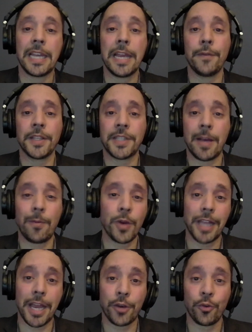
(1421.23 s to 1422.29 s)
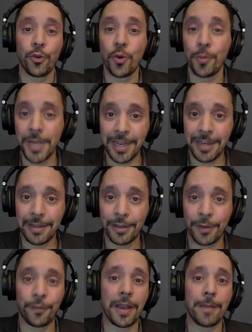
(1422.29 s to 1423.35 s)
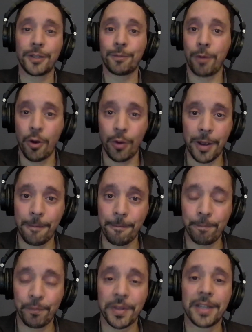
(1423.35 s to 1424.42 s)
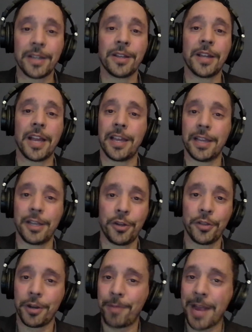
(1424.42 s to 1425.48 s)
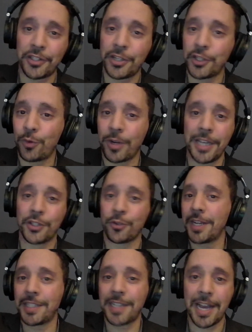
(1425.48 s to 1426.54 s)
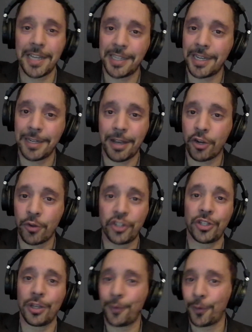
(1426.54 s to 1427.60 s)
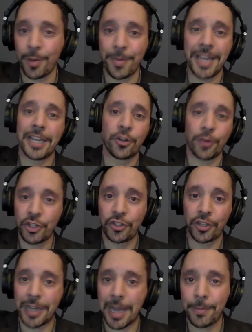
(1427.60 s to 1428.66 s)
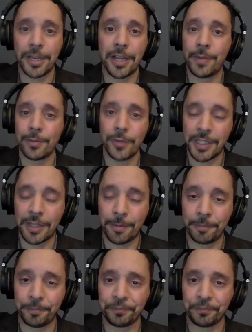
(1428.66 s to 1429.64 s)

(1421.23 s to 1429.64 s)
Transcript: Even someone like Rumi, the famous poet, there are passages where he's criticizing a Christian for remaining Christian and not becoming Muslim.